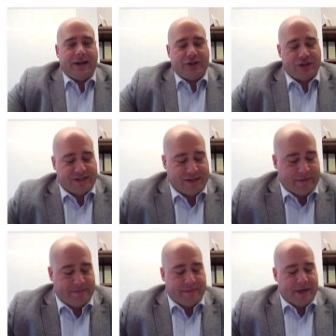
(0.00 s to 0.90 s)
Just
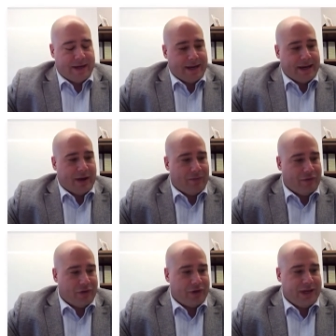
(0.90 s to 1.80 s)
some
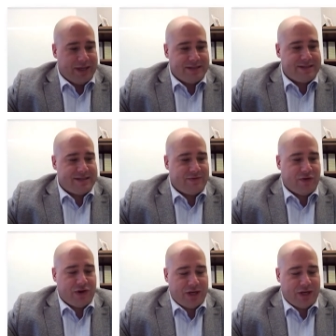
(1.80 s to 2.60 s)
helpful hints for